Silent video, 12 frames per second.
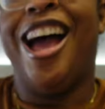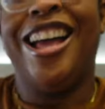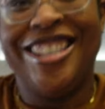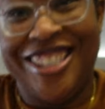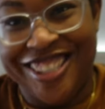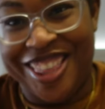
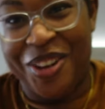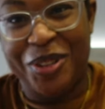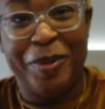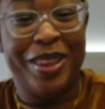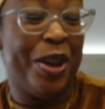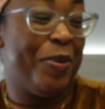not
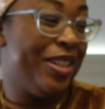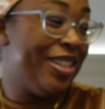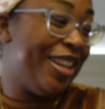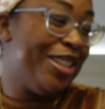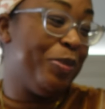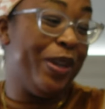still, but they've been
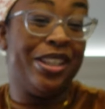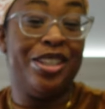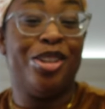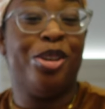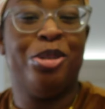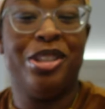suspect
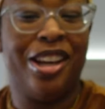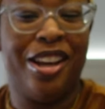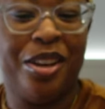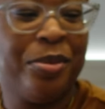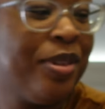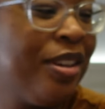this whole time.